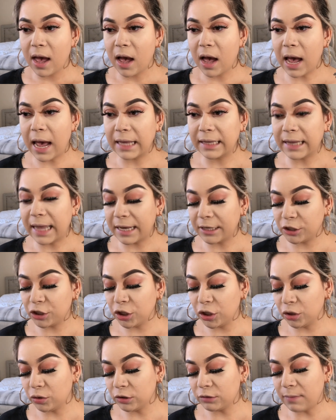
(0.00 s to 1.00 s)
I like to
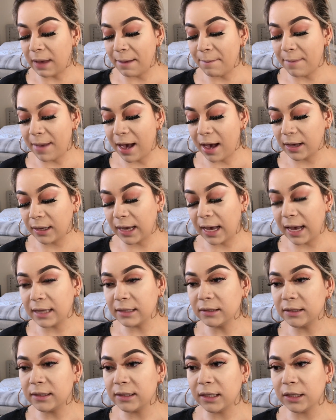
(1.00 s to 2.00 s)
use my MAC
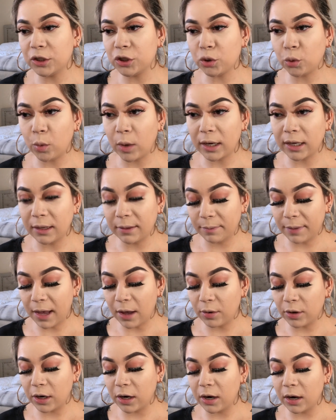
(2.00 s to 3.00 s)
NC20
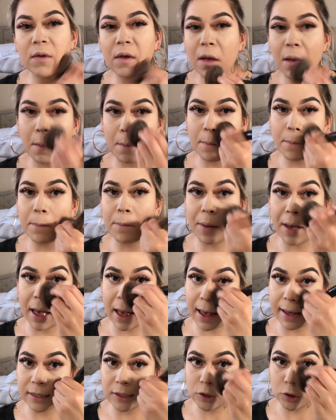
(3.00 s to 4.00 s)
powder, but
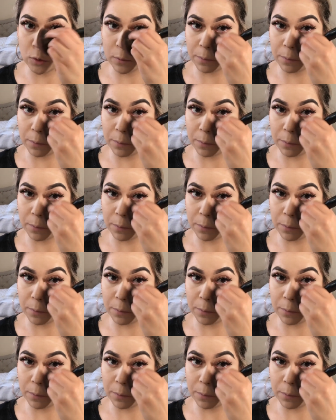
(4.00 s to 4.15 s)
I do